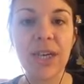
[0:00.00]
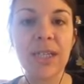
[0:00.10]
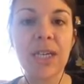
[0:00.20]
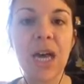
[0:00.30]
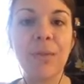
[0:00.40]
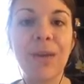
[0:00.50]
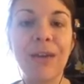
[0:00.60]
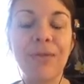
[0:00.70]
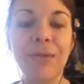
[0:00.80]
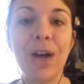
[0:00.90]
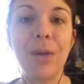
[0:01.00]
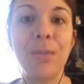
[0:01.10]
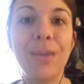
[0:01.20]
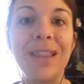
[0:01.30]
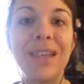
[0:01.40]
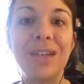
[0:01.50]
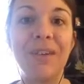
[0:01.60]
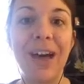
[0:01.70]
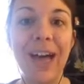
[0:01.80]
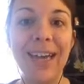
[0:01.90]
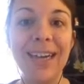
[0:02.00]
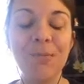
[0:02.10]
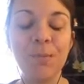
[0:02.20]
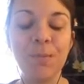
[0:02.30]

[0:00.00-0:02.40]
it's coming from the divine.